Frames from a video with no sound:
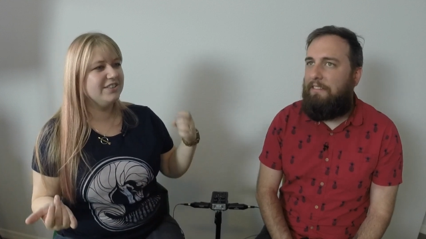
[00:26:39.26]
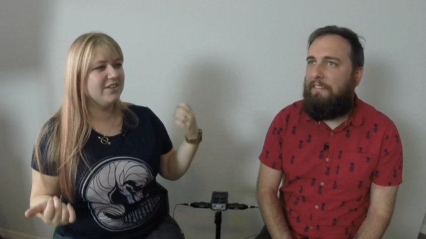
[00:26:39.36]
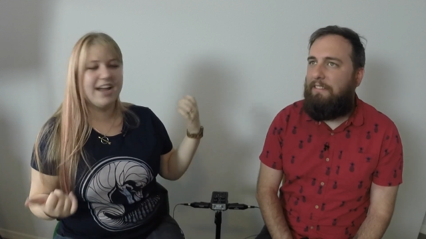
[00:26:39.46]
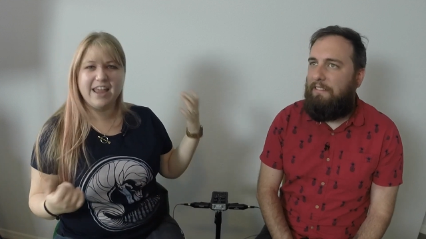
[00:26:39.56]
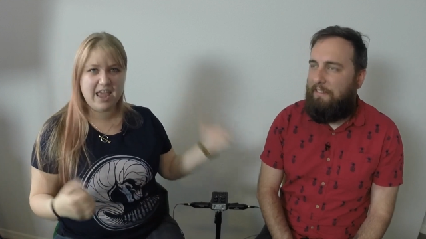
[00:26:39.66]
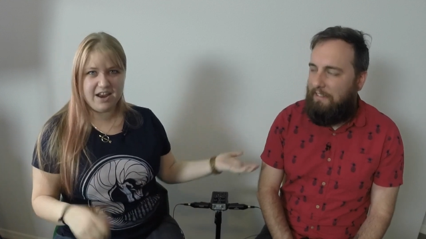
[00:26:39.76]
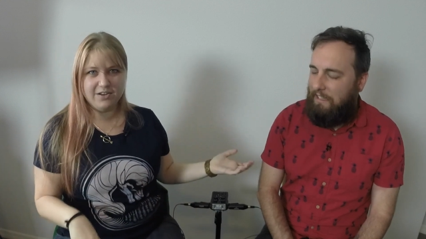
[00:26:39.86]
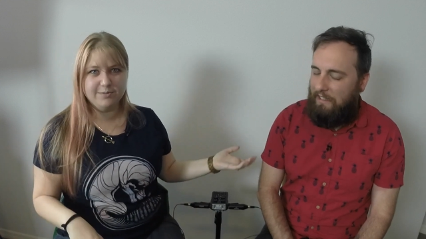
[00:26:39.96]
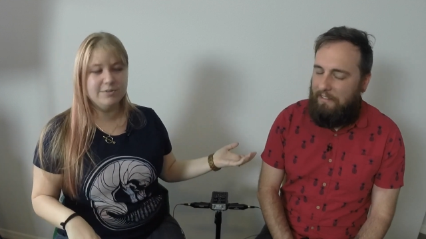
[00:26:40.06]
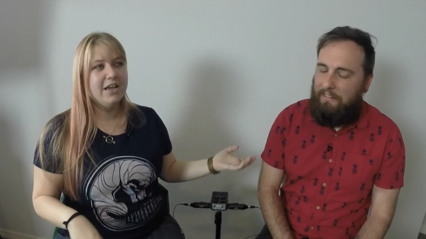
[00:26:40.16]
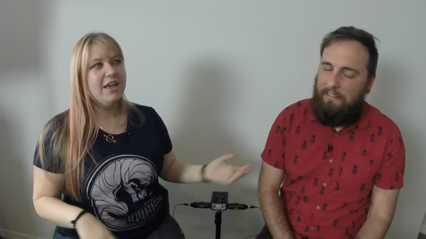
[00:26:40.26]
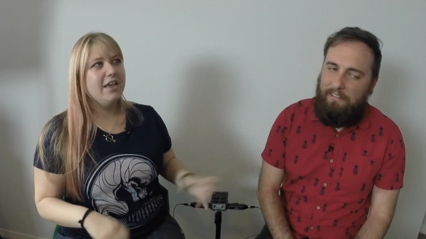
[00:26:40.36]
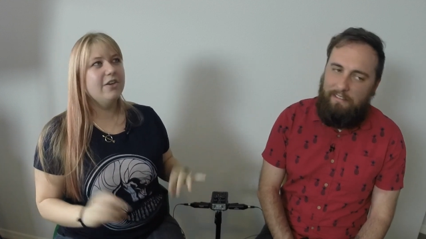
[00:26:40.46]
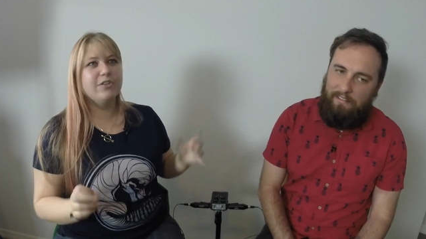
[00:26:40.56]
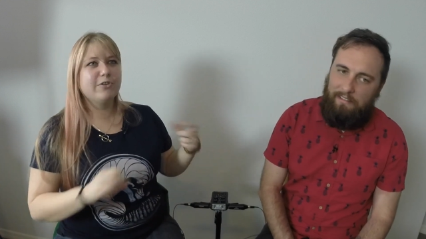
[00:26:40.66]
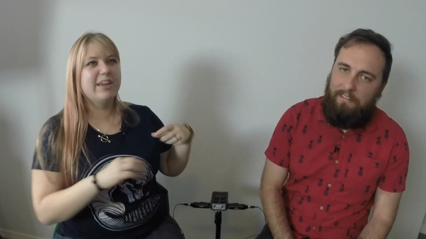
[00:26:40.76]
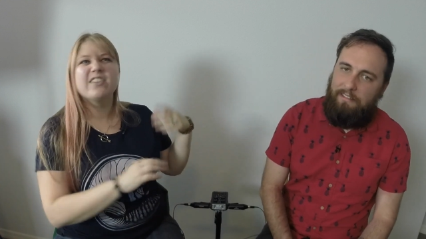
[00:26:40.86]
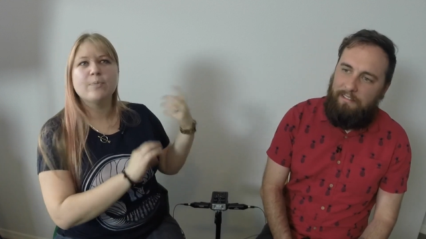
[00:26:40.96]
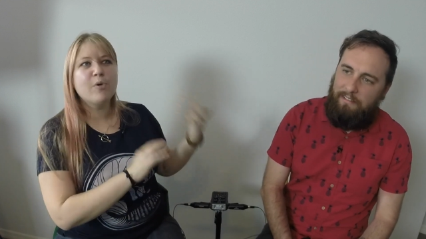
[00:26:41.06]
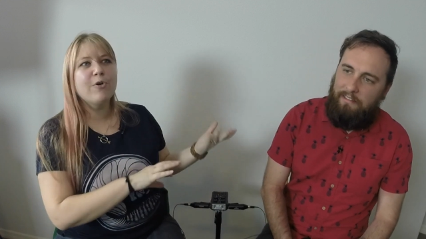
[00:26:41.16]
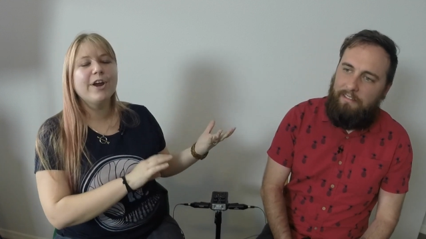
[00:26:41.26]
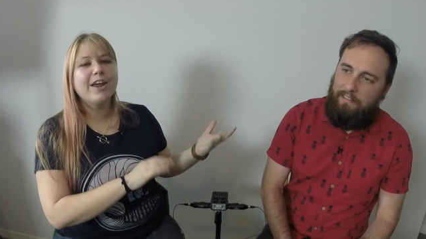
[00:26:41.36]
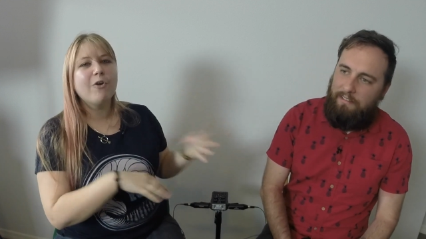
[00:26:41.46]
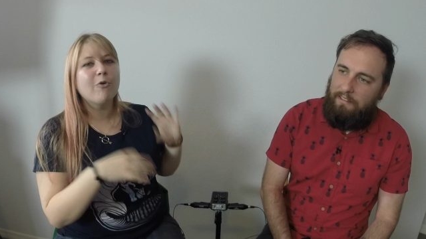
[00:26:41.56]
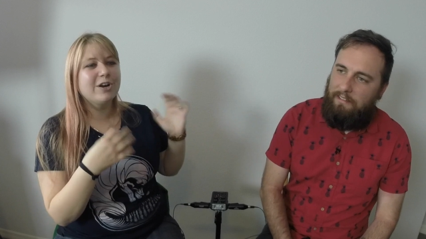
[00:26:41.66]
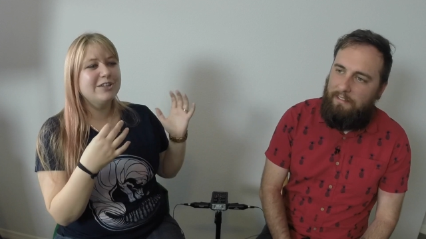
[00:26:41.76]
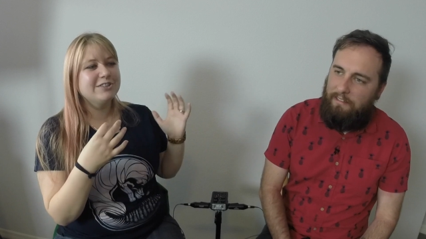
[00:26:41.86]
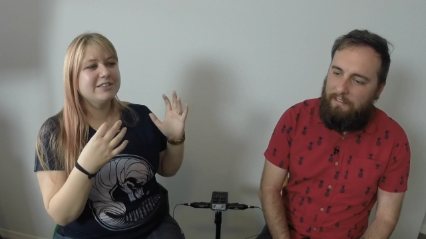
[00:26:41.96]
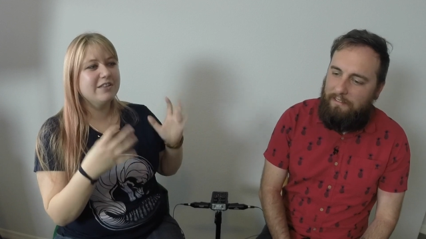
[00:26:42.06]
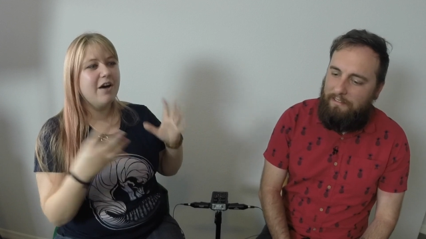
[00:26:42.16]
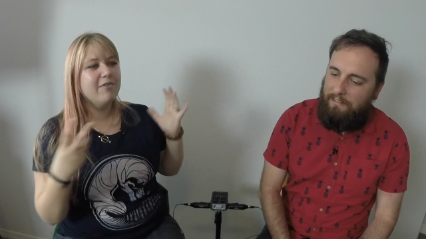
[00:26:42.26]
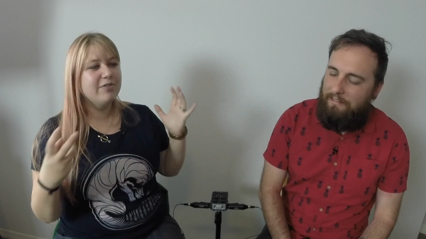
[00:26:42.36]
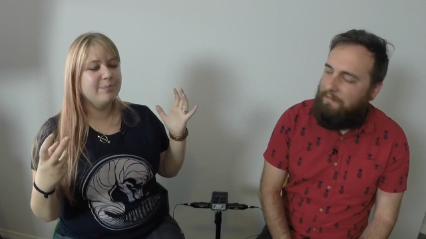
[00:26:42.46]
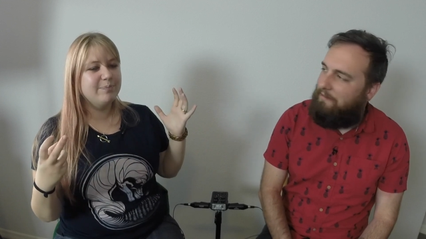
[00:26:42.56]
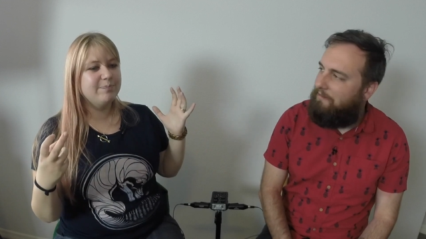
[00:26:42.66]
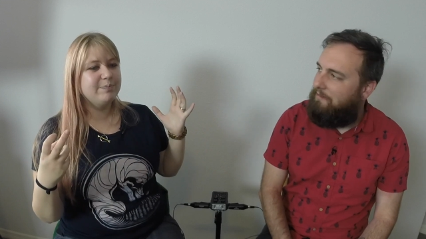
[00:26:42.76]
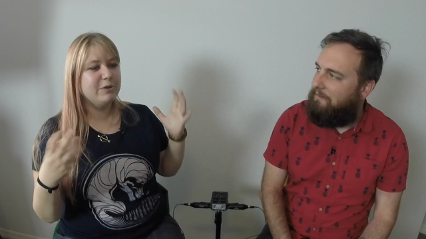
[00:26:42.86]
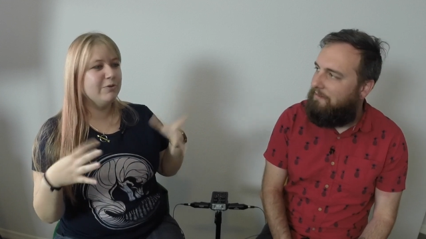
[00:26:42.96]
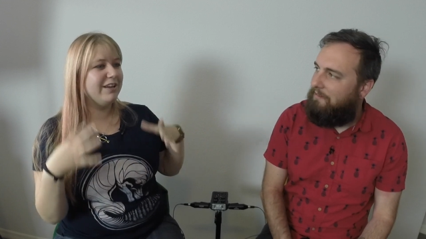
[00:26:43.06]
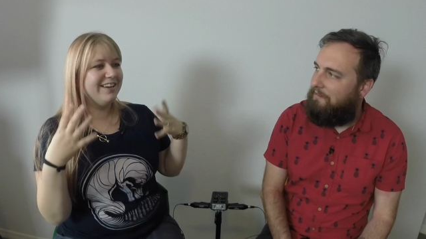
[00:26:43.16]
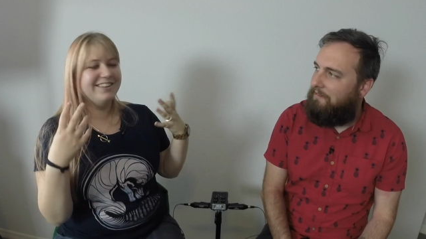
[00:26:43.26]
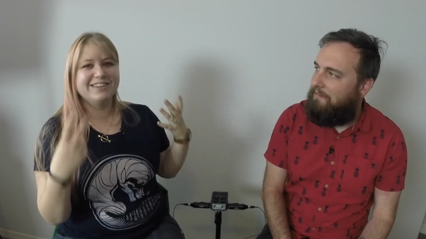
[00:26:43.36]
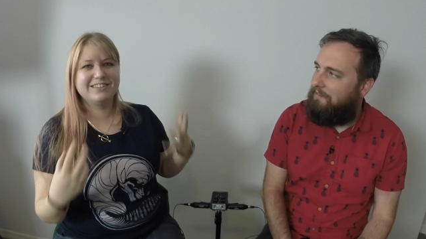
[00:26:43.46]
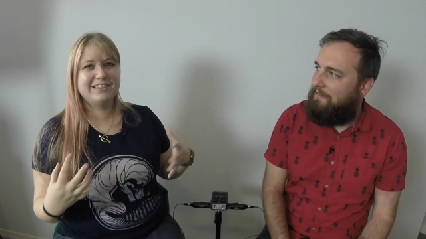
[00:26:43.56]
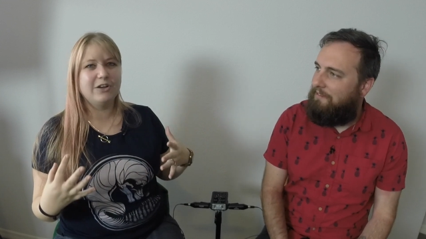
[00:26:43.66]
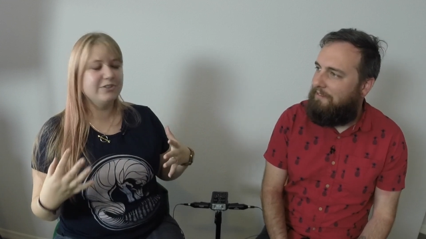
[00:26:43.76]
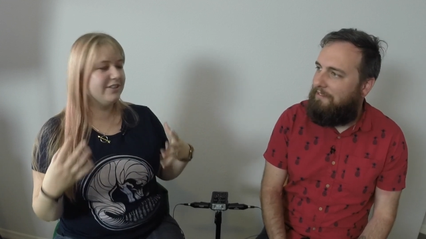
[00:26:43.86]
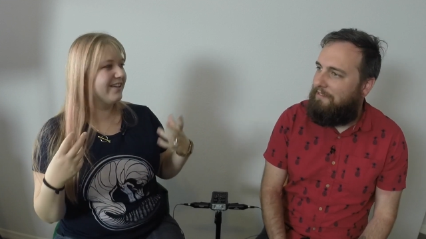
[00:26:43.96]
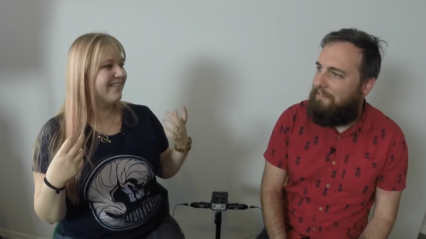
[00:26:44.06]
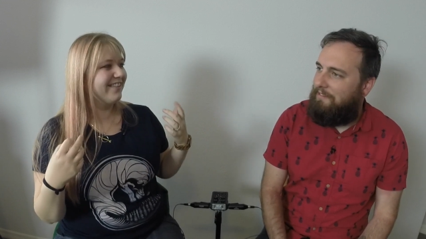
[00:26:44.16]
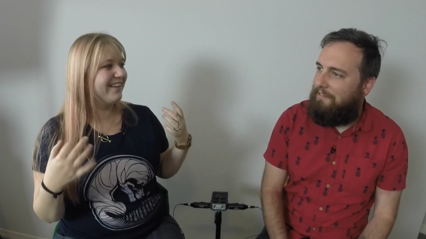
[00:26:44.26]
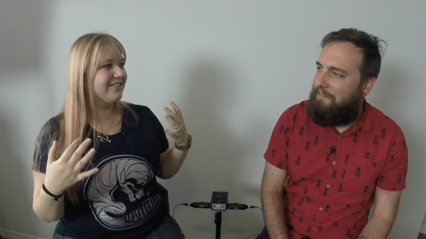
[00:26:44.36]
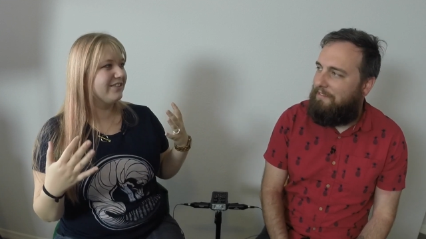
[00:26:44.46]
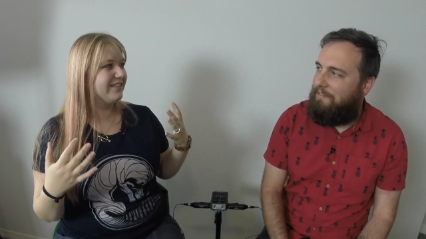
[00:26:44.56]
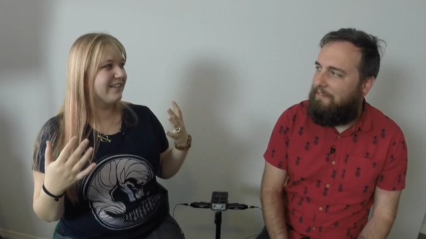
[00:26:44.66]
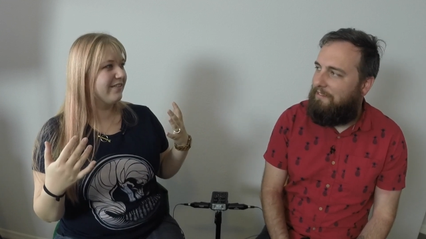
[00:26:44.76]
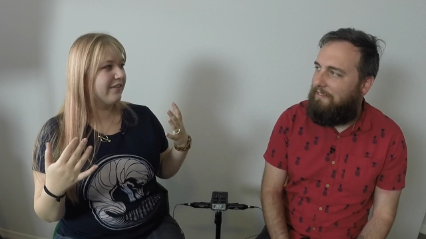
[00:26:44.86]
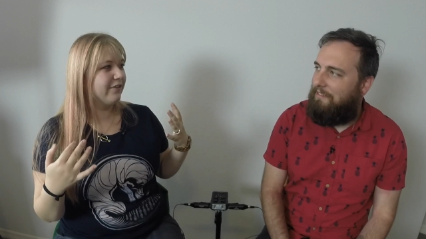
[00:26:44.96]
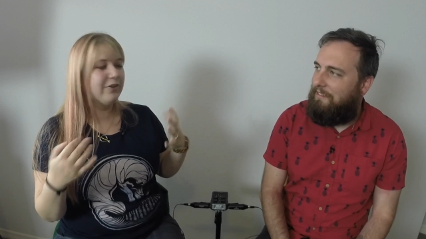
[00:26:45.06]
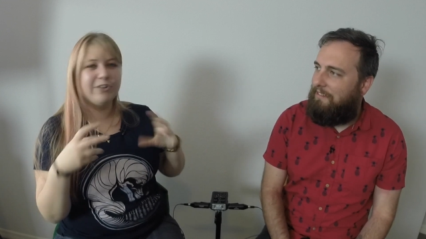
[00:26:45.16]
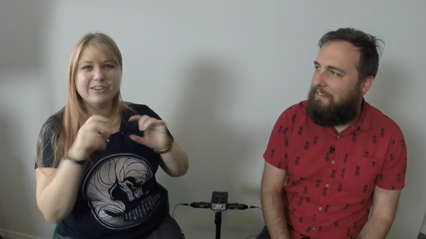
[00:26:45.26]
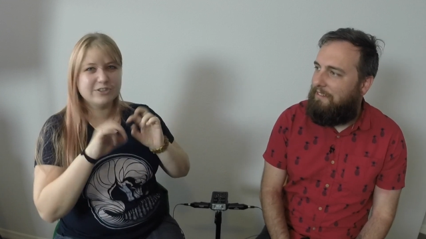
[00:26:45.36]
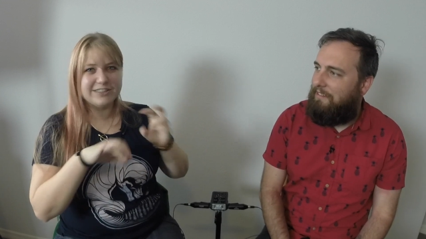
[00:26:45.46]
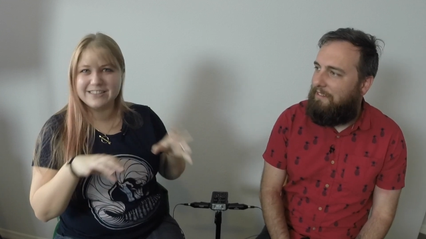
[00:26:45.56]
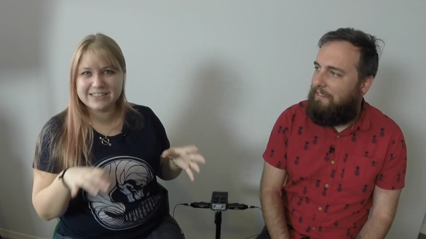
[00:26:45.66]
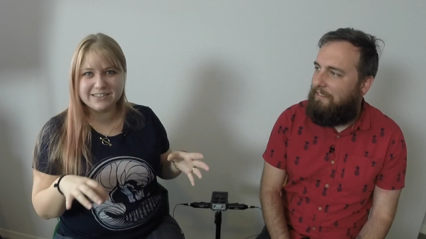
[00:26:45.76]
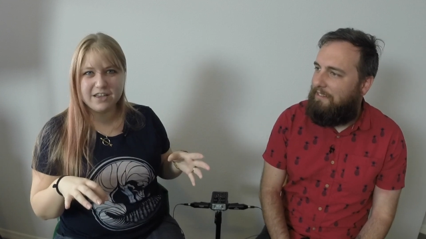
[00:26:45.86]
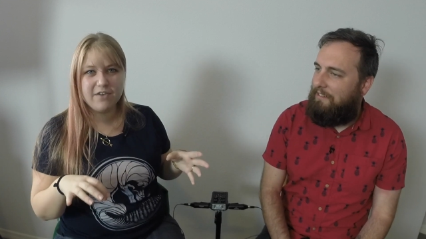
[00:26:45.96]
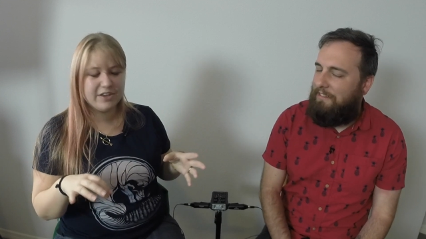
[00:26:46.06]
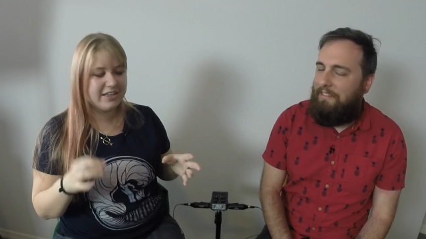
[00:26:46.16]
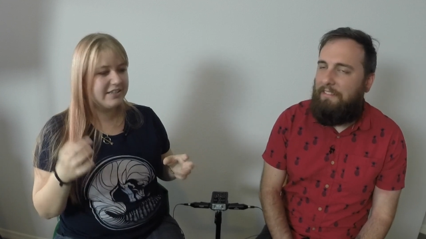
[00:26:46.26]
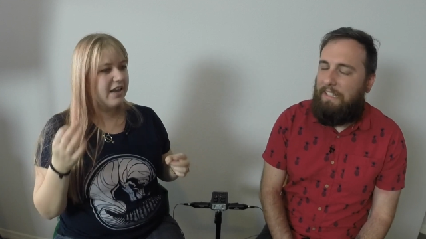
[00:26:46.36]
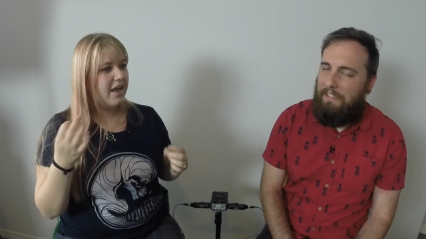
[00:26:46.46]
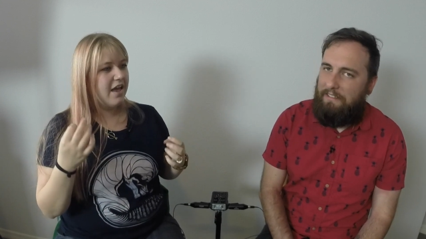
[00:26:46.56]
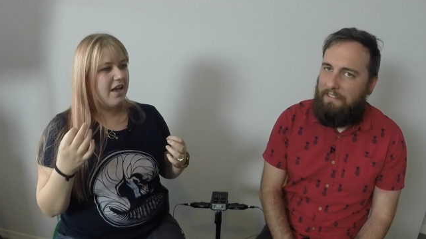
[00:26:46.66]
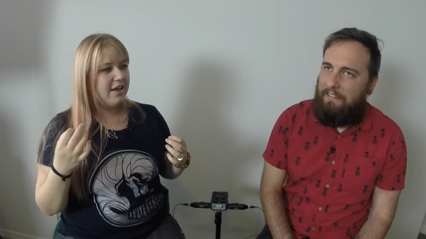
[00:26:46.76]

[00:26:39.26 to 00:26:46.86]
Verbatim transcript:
Speaker 1: you kind of hate yeah. them. You either think they're boring or you just love the beauty and the nostalgia and like just the, the little intricacies of it. Yeah.